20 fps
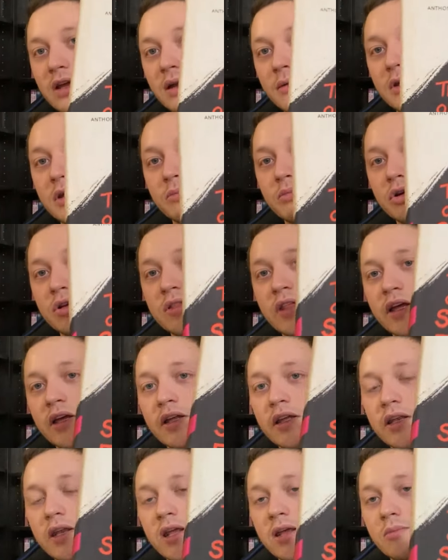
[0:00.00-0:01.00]
I'm going to put that
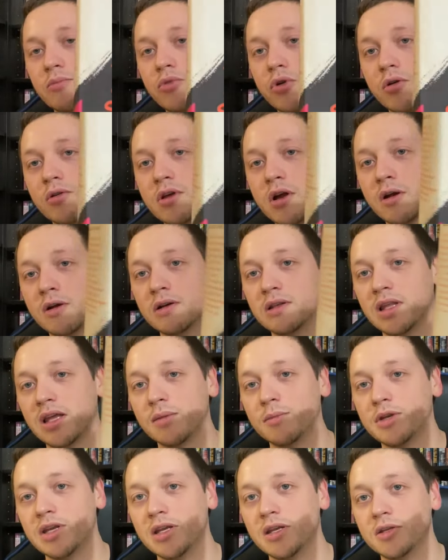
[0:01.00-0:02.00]
in a Brodart
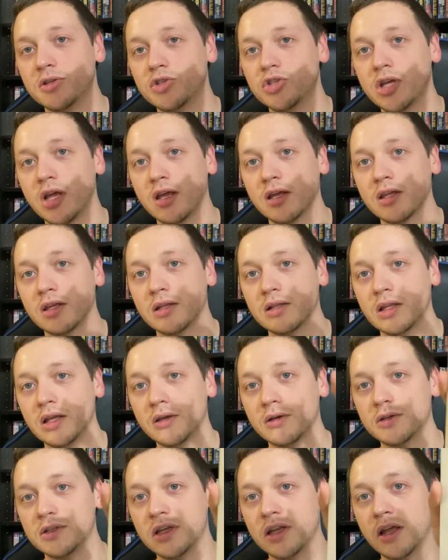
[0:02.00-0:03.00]
laminated jacket later
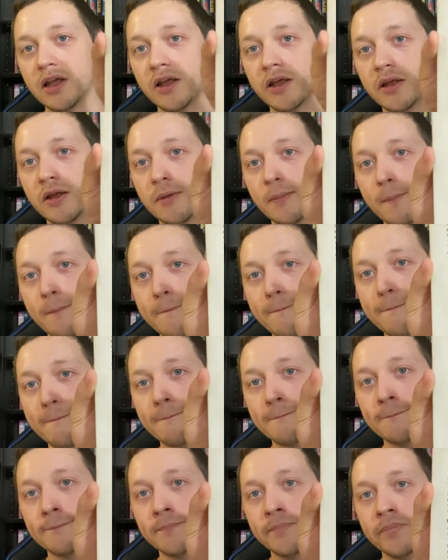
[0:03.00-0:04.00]
today.
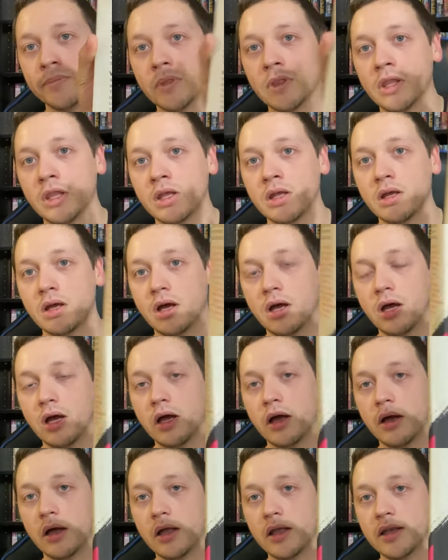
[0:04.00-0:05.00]

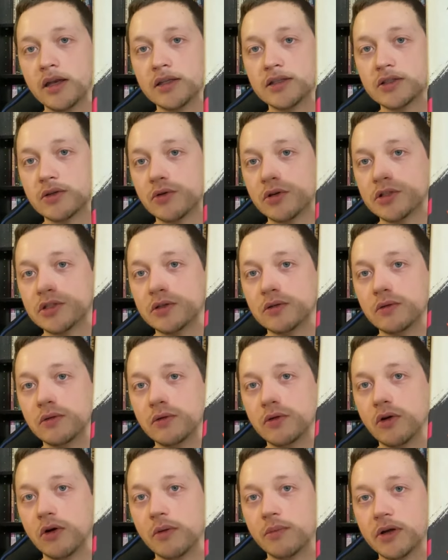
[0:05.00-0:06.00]
And it's going to
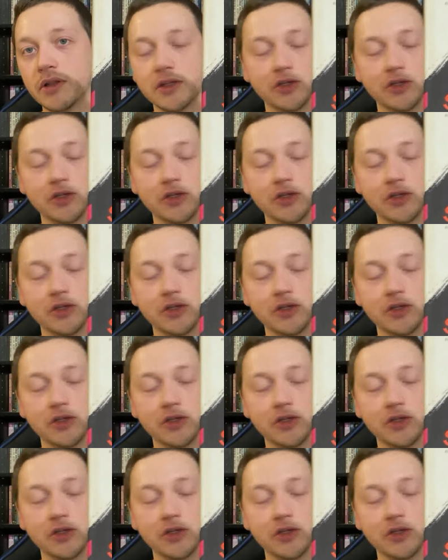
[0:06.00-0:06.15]
go up on the